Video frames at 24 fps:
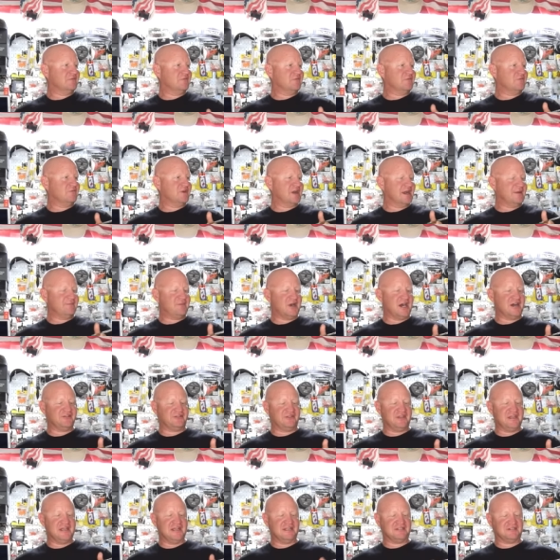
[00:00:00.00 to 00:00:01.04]
when I bought
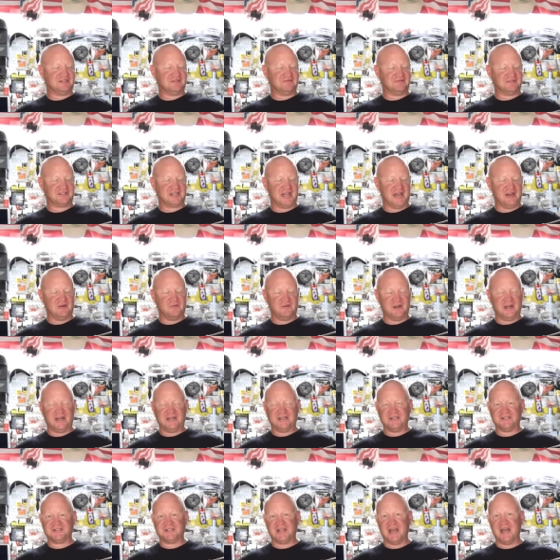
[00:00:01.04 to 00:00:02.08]
this, it was kind of when I
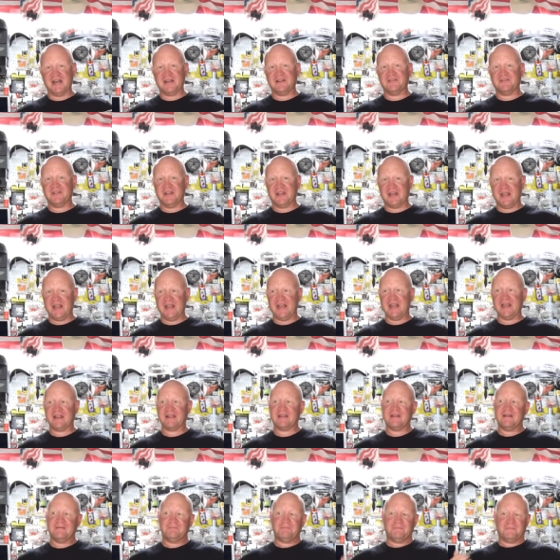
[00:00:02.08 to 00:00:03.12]
decided that, hey,
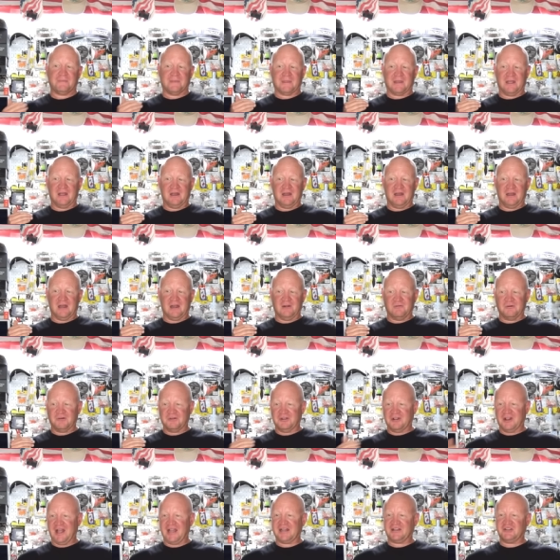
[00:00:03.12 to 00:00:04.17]
I
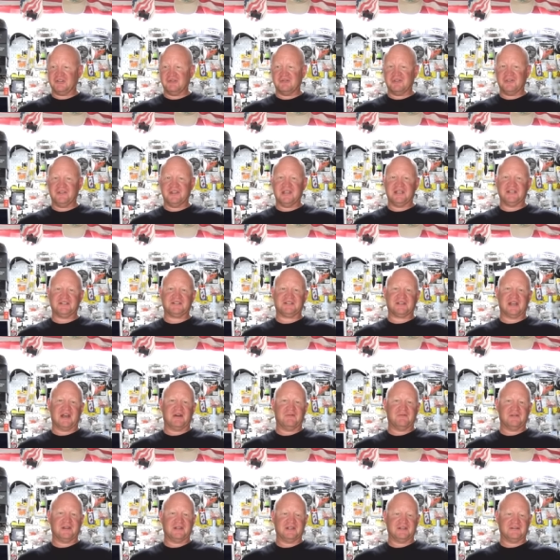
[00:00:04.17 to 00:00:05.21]
really like doing this. I
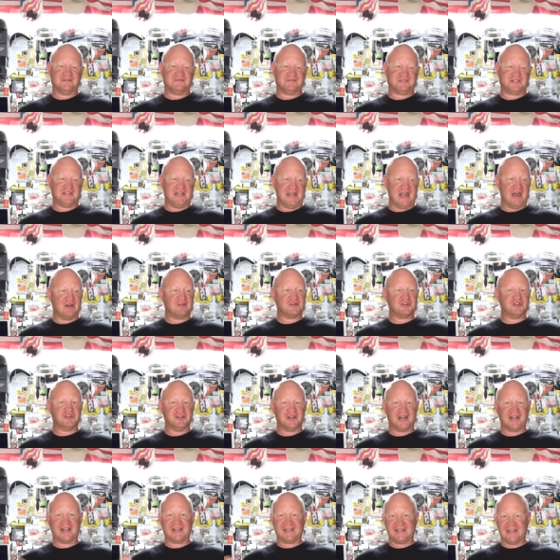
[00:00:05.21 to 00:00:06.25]
want to see how
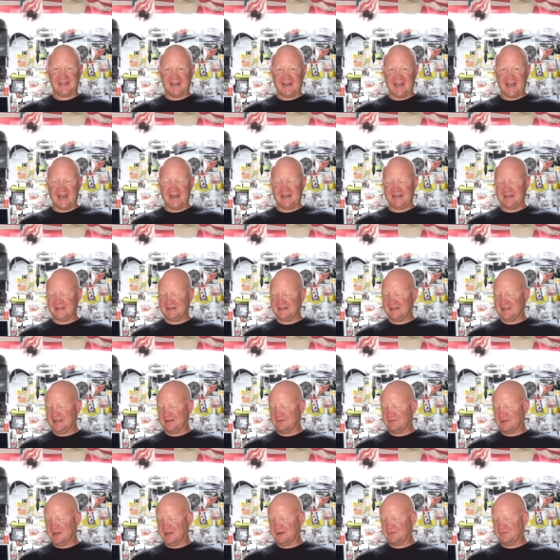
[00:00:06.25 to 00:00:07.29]
good I can get at it
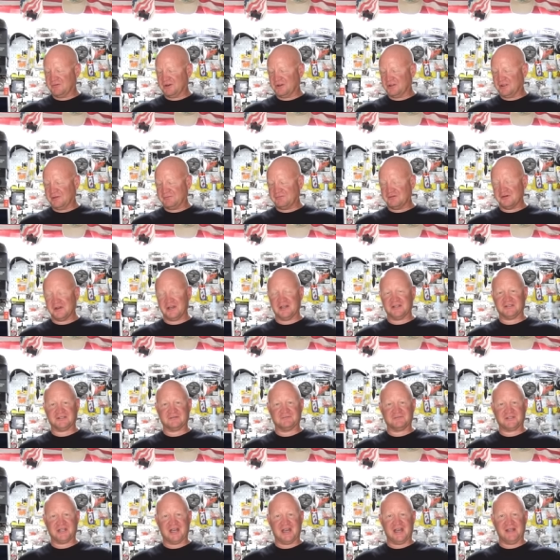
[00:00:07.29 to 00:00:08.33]
and really put in
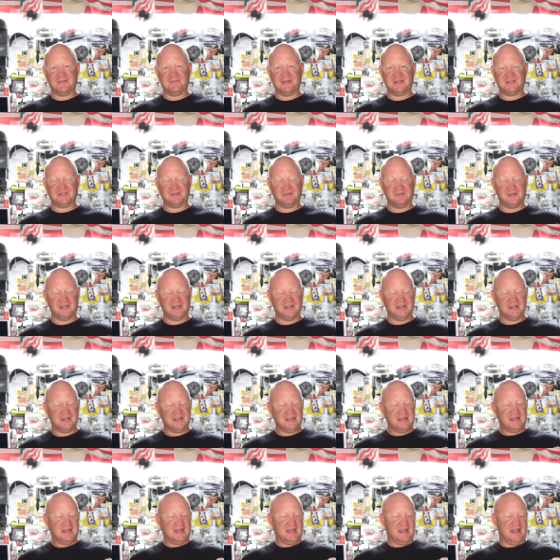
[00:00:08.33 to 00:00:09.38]
some time into it.
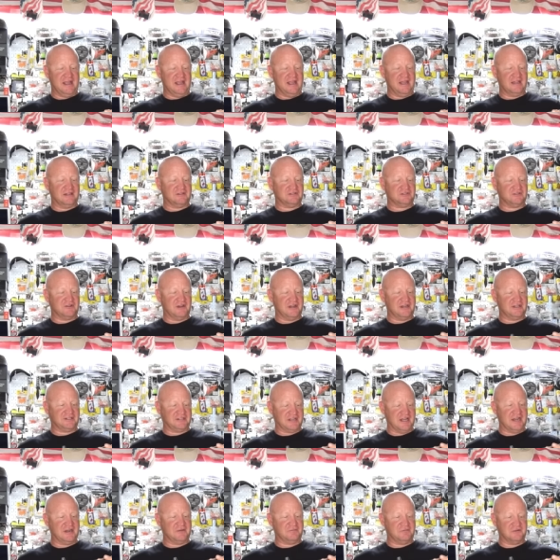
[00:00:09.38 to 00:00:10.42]
And so I
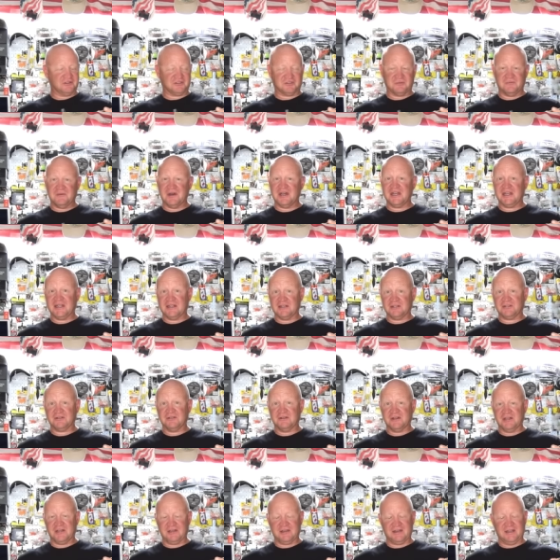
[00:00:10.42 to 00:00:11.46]
decided to put some money
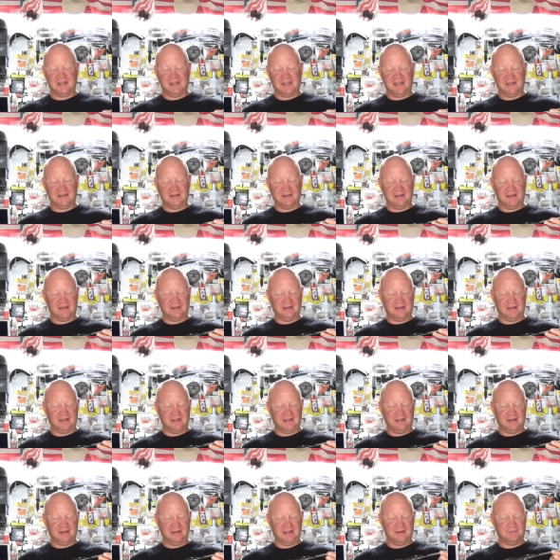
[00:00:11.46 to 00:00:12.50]
into it and
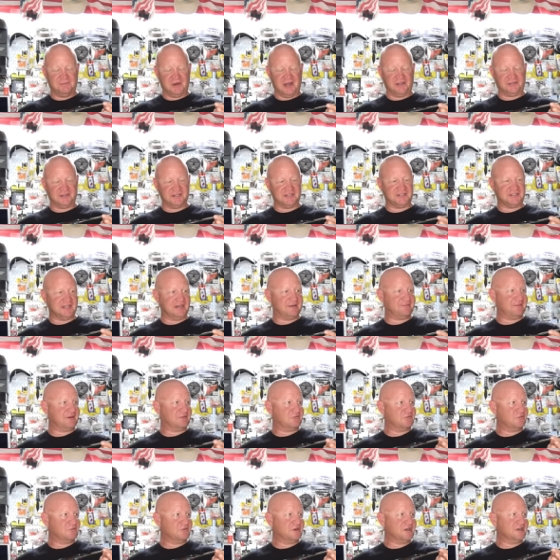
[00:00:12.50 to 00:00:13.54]
bought this setup,
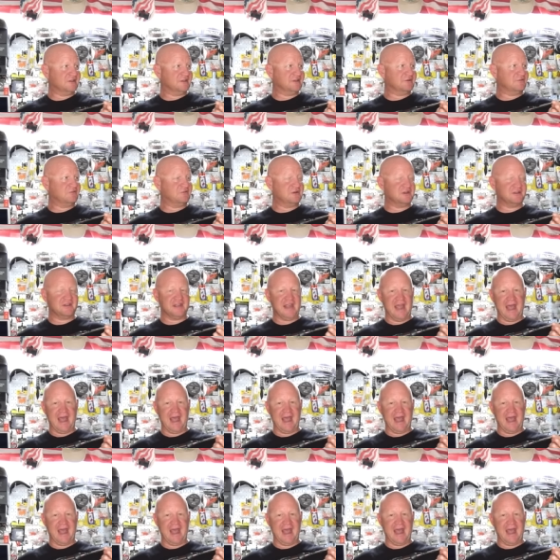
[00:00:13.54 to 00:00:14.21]
and really, really